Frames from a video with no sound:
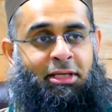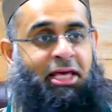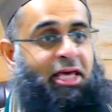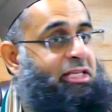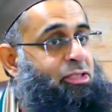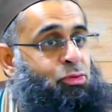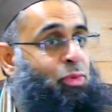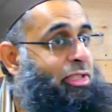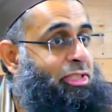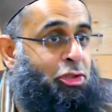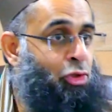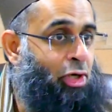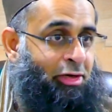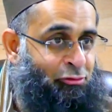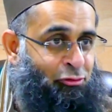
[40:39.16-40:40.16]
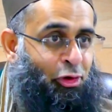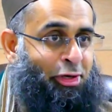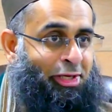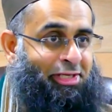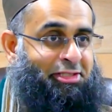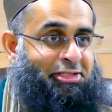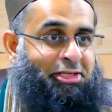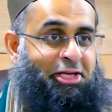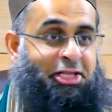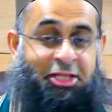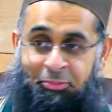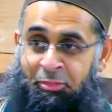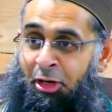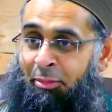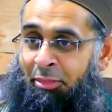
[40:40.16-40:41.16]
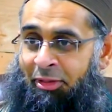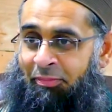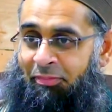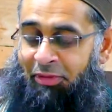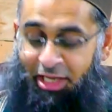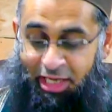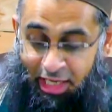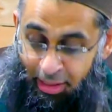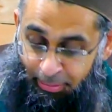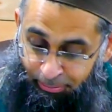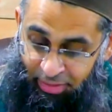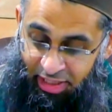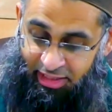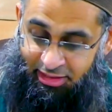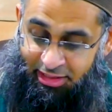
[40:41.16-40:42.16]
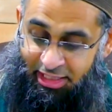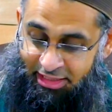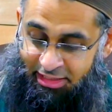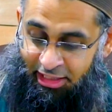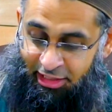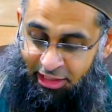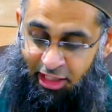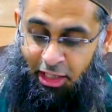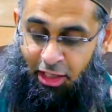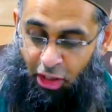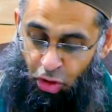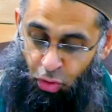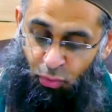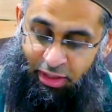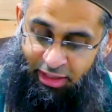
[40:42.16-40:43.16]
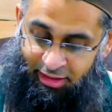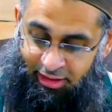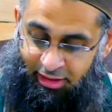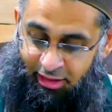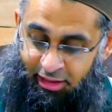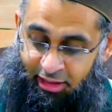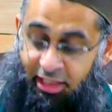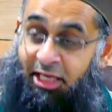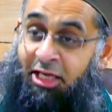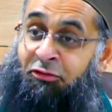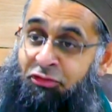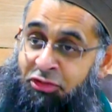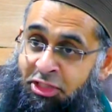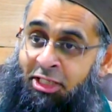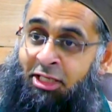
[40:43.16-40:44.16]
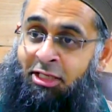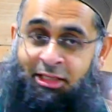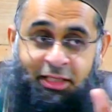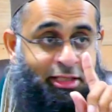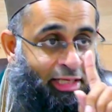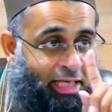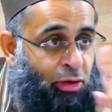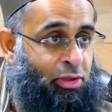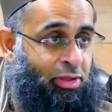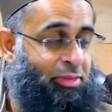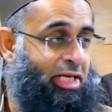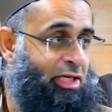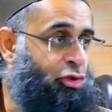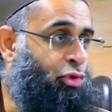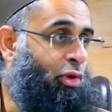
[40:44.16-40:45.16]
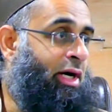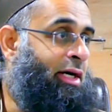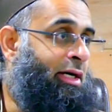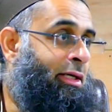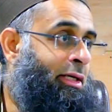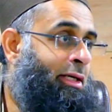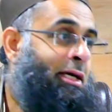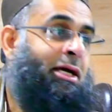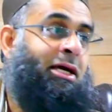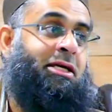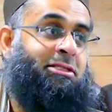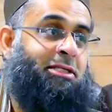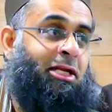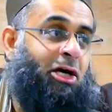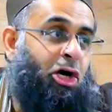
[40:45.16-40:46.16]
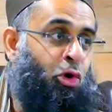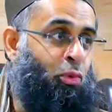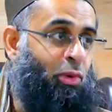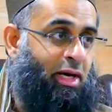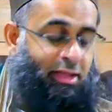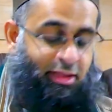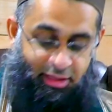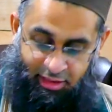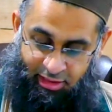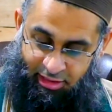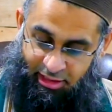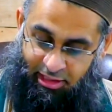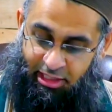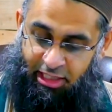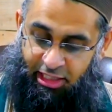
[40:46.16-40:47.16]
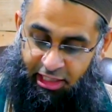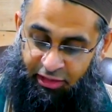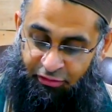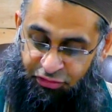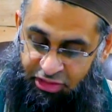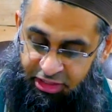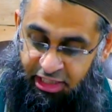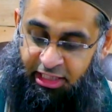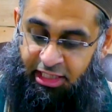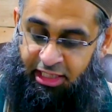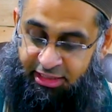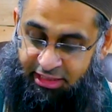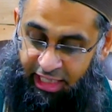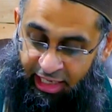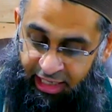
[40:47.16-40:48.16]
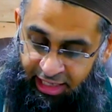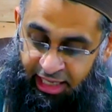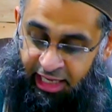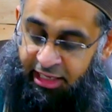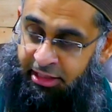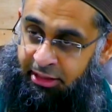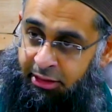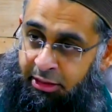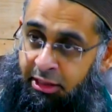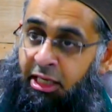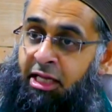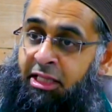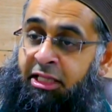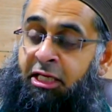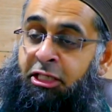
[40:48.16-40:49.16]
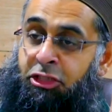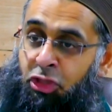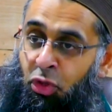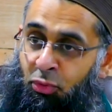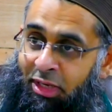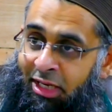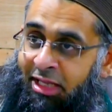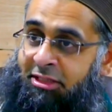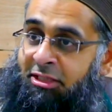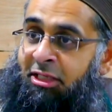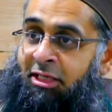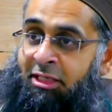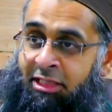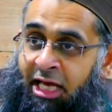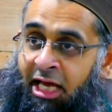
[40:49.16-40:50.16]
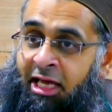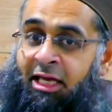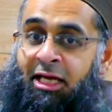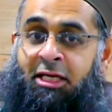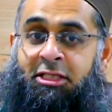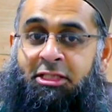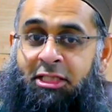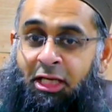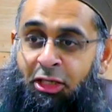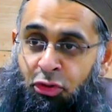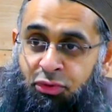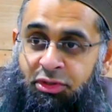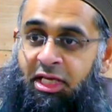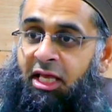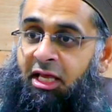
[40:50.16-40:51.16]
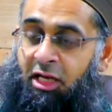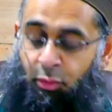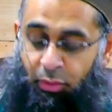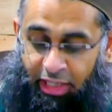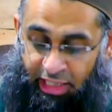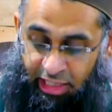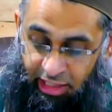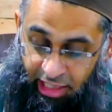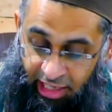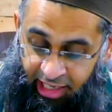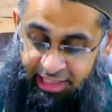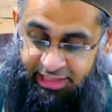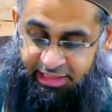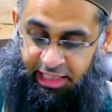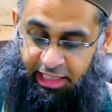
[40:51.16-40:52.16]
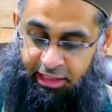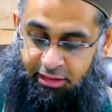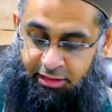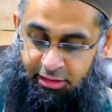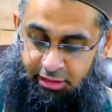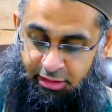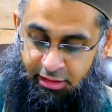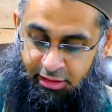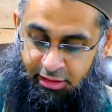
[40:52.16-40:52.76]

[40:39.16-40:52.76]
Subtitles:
He just wanted to avoid the problem. But he said, oh Allah, if she... Now he made a dua. He said, oh Allah, if she is a liar, then don't let her die until you take away her eyesight.